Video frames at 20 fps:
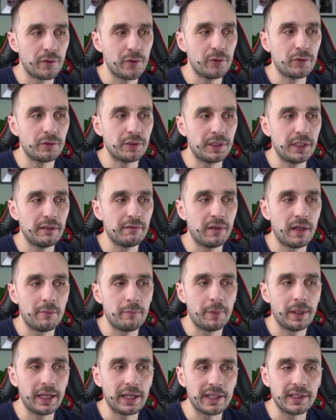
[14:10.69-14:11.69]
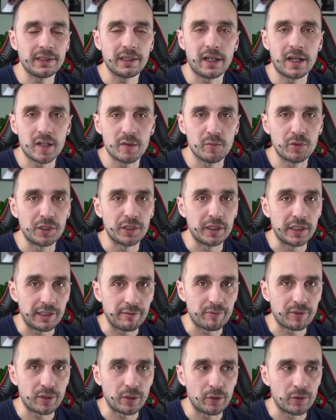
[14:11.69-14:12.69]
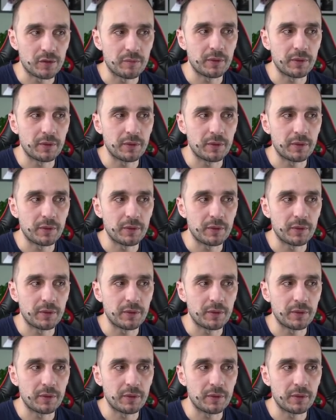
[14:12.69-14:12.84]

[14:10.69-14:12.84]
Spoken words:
you to give up 8 Harmony Leapstones,